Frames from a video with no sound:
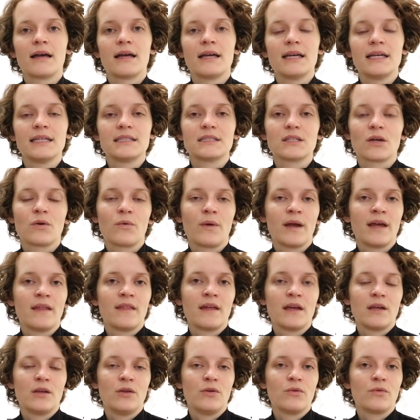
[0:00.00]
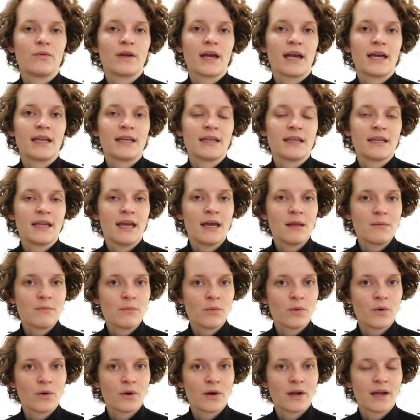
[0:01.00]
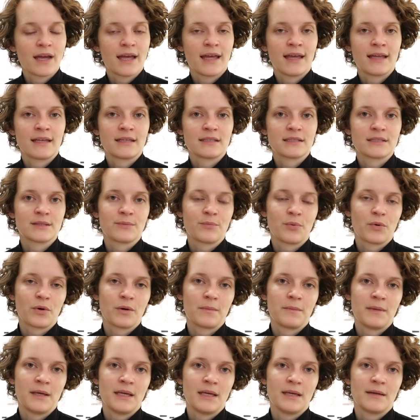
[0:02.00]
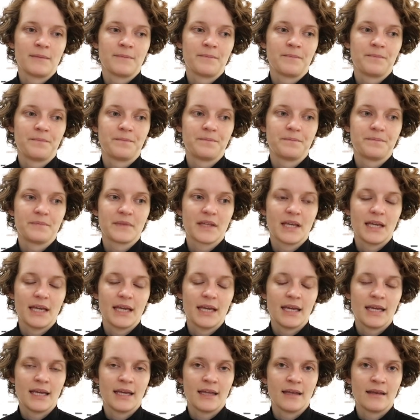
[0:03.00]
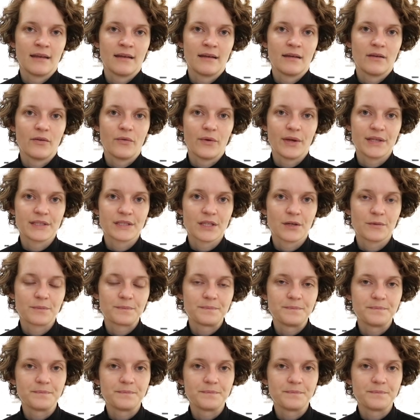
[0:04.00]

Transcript: it's a way that you can get more and support me in doing so.